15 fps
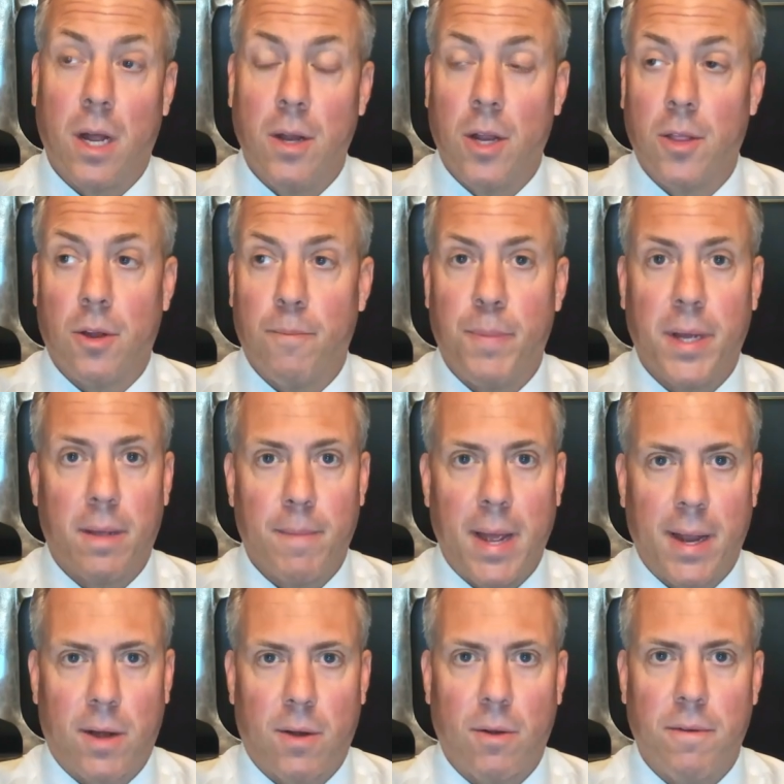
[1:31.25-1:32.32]
Another big
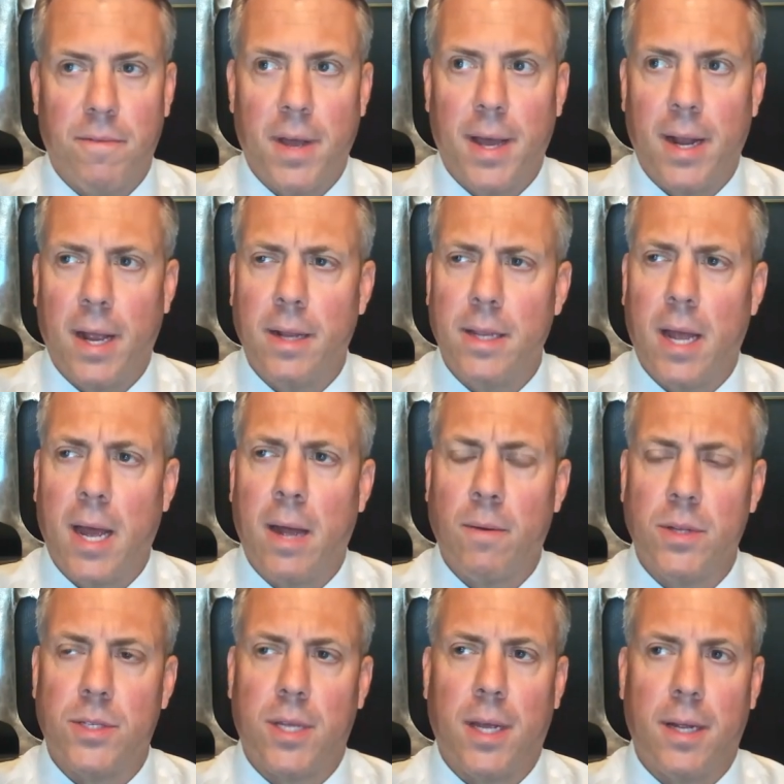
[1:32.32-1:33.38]
macro event. I, I
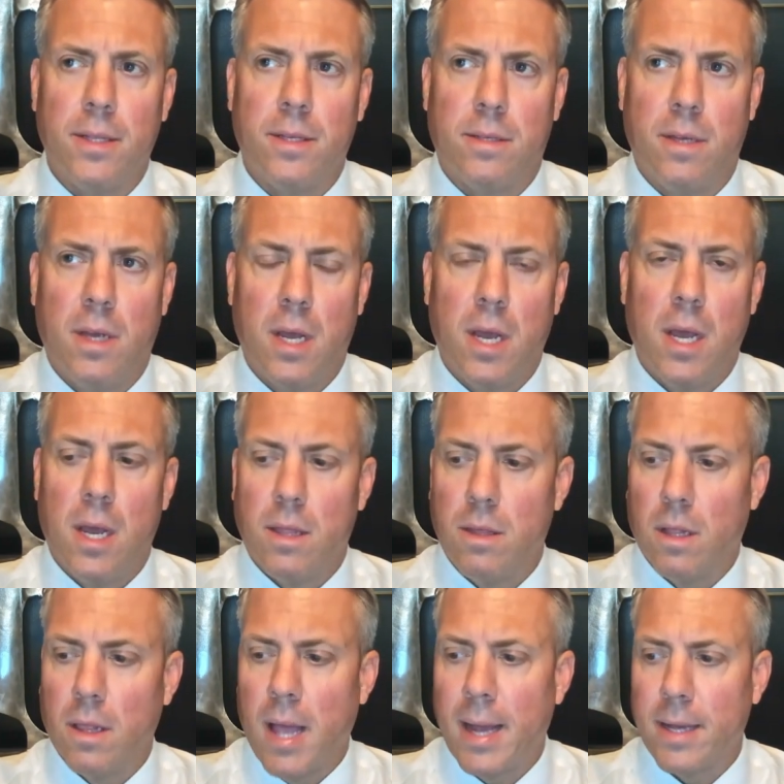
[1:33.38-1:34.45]
would say it's
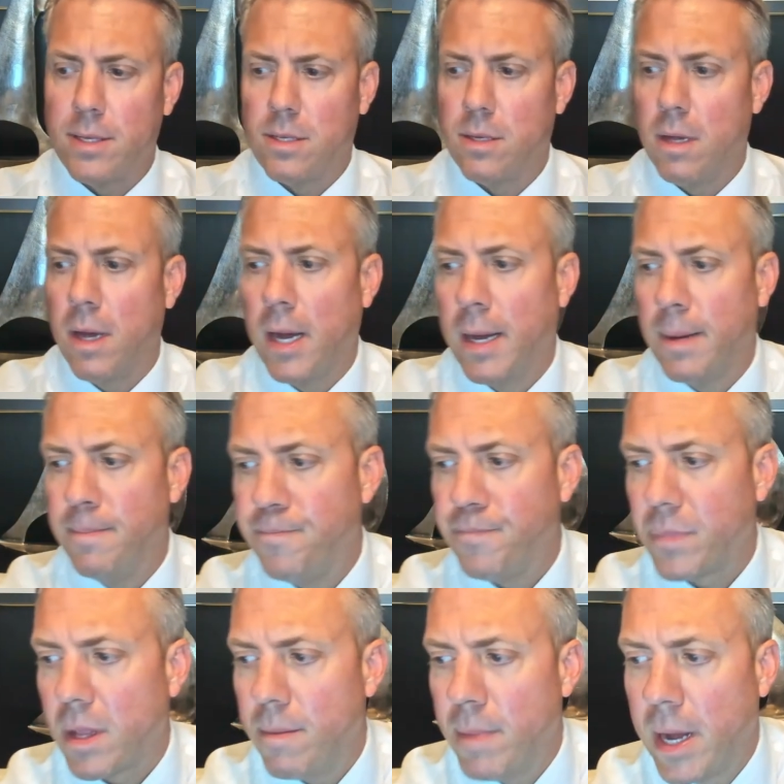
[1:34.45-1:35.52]
the last um,
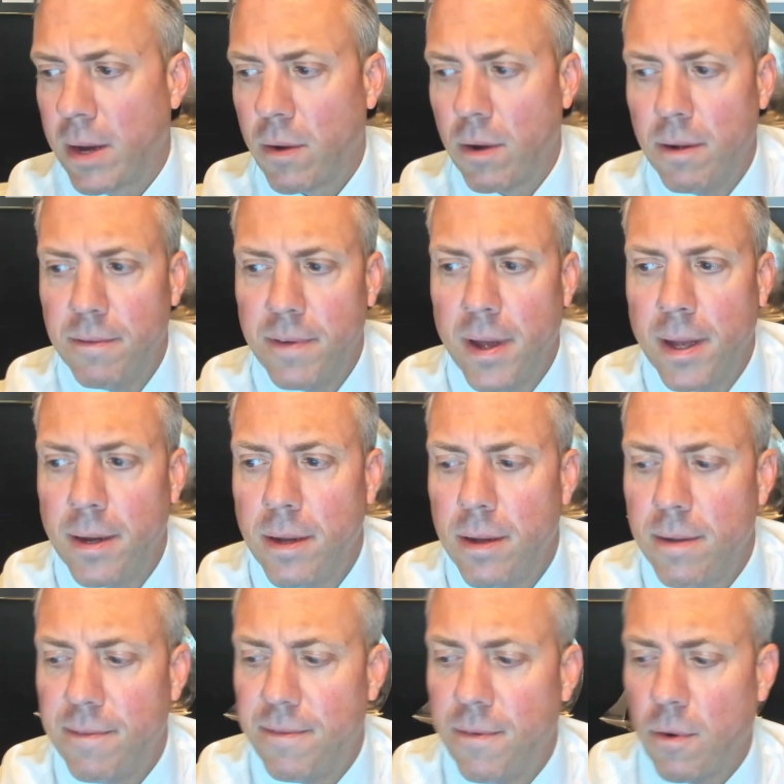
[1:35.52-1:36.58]
macro event
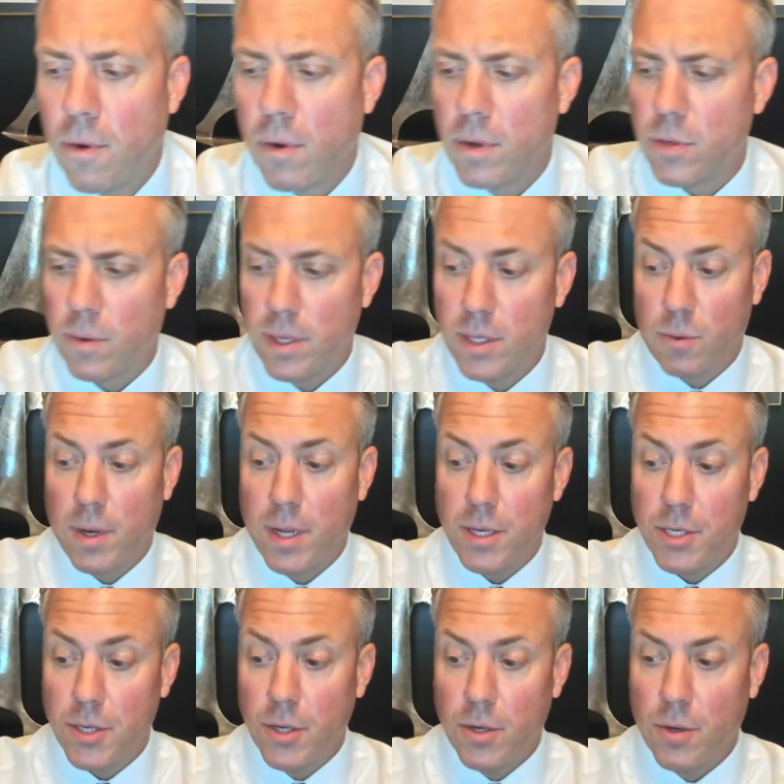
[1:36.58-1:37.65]
for
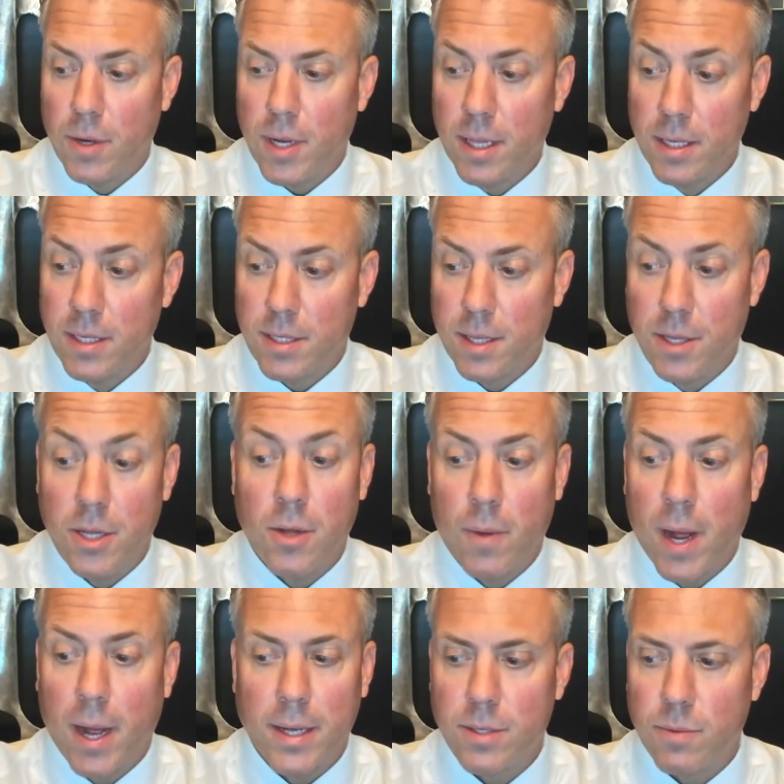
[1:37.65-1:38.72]
2022, at least in the
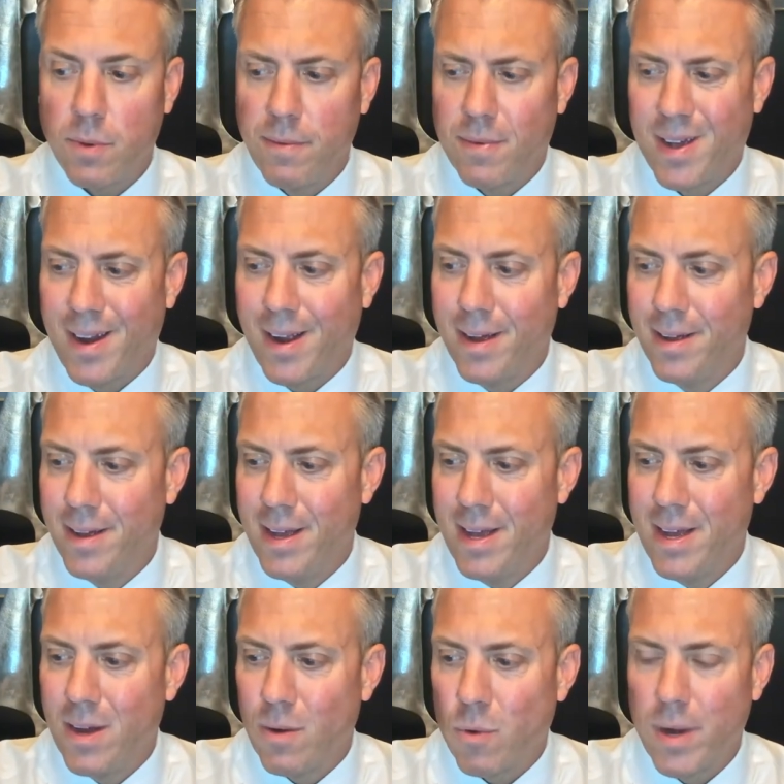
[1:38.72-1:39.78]
U.S. We've kind of
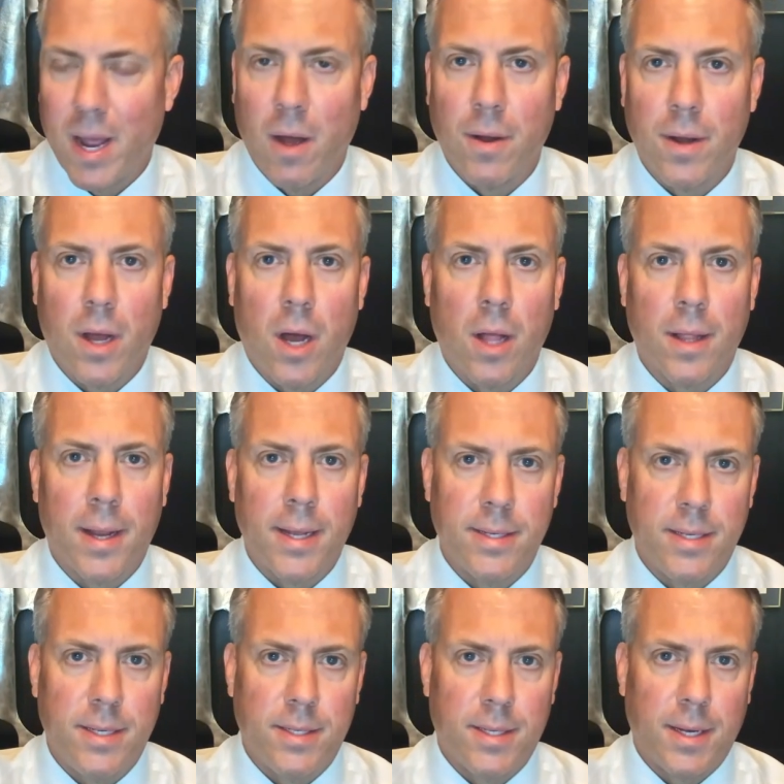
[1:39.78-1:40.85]
we're now into holiday
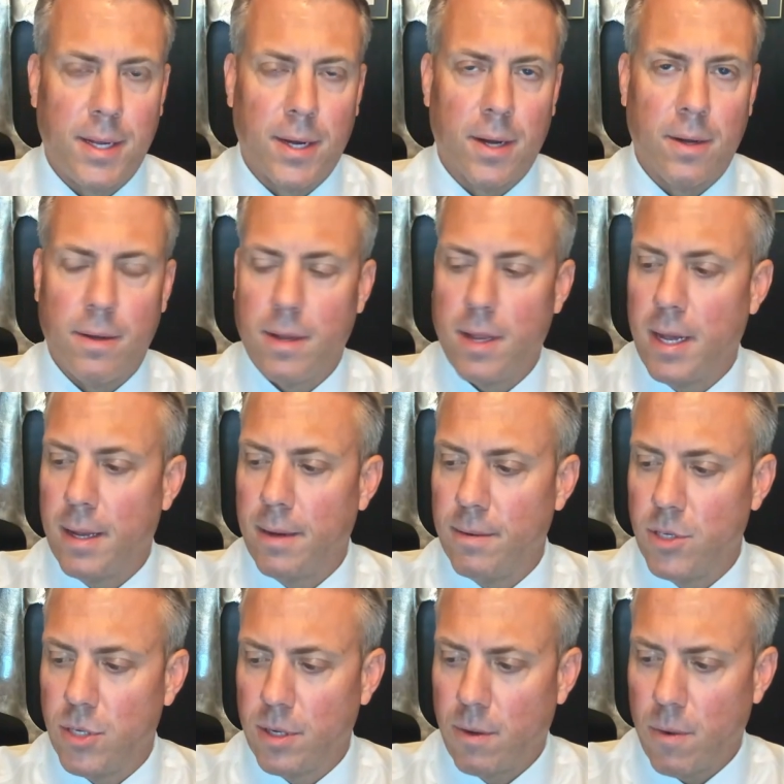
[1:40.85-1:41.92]
season here and,
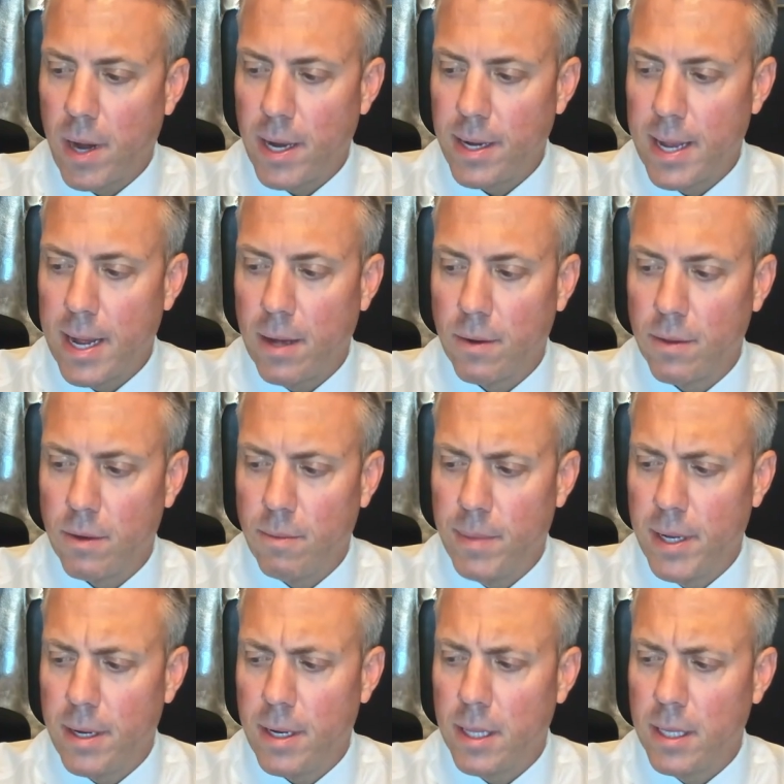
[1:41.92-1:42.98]
and, should quiet down a little
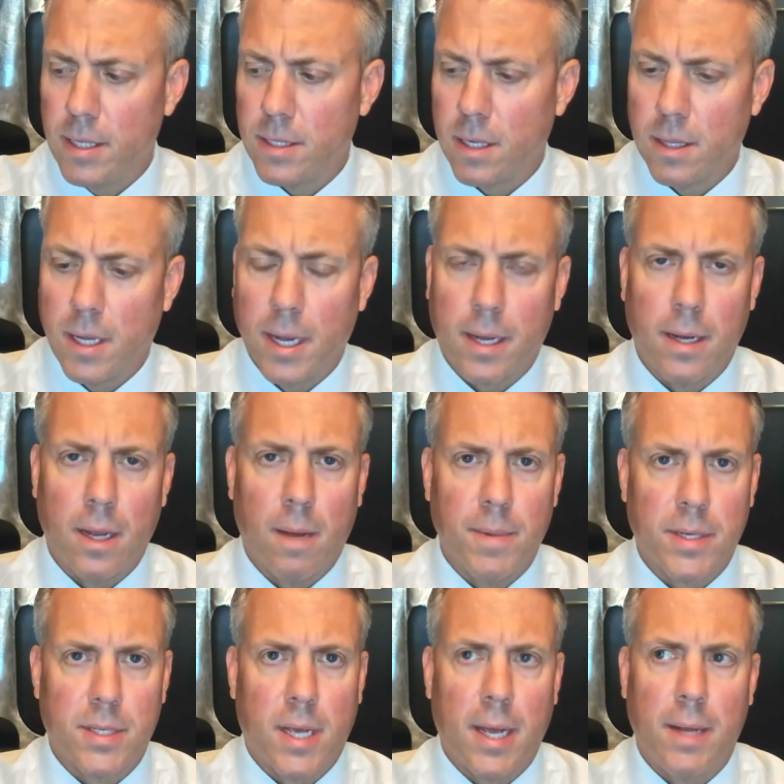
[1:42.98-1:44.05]
bit, at least on the
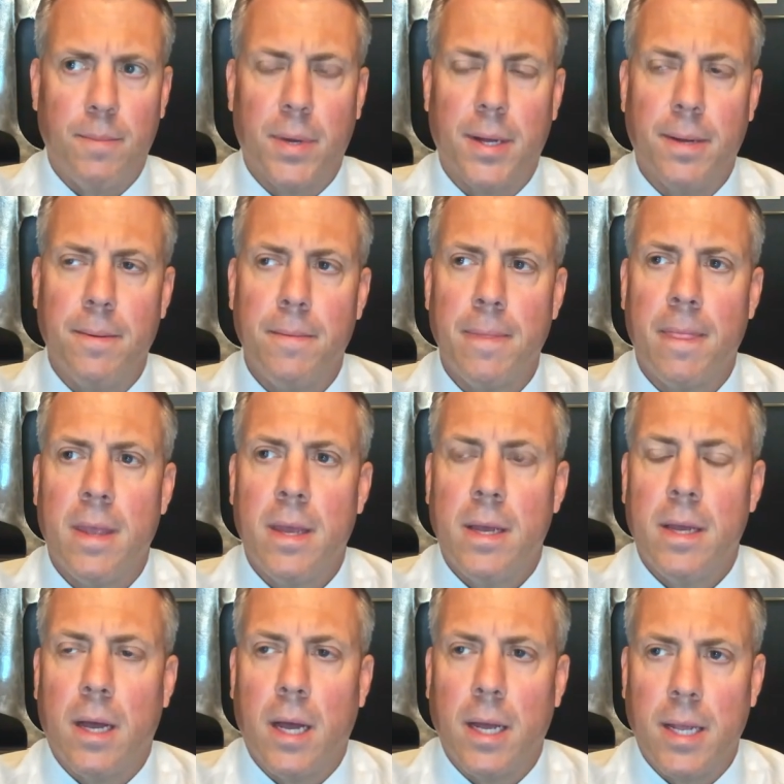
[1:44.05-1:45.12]
economic side. But
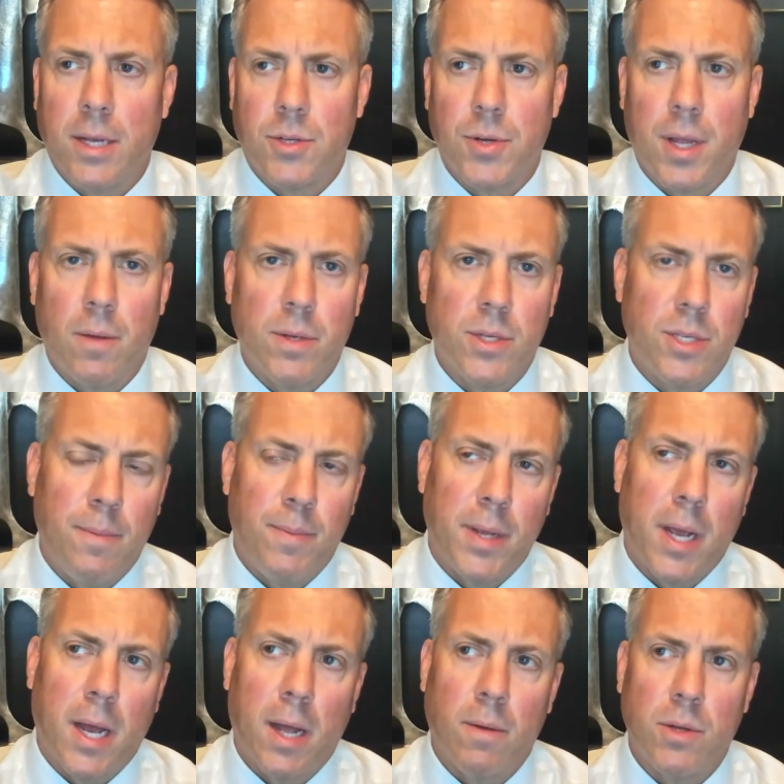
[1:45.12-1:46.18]
uh, yesterday was
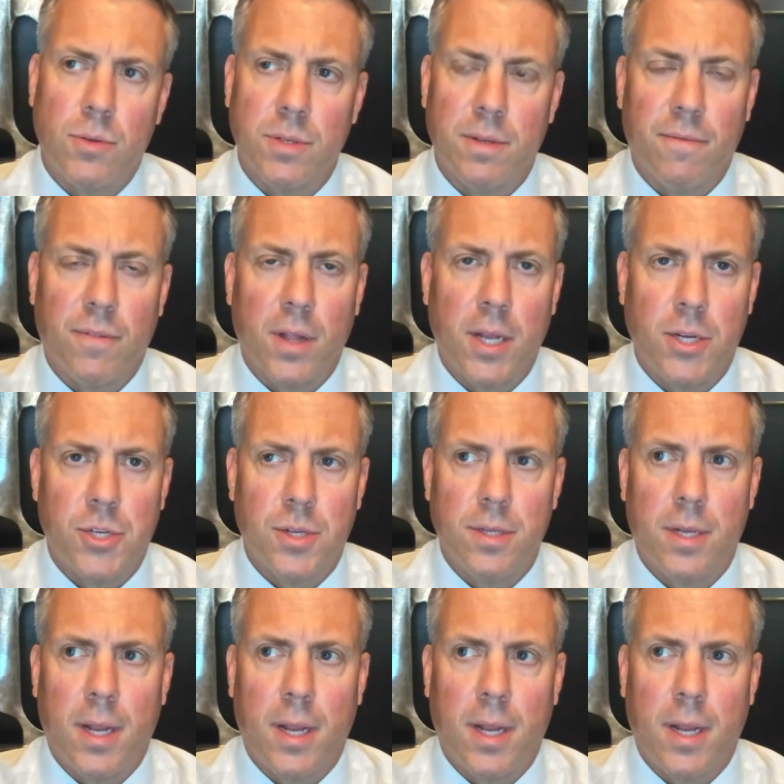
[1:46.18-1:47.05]
CPI, which is inflation.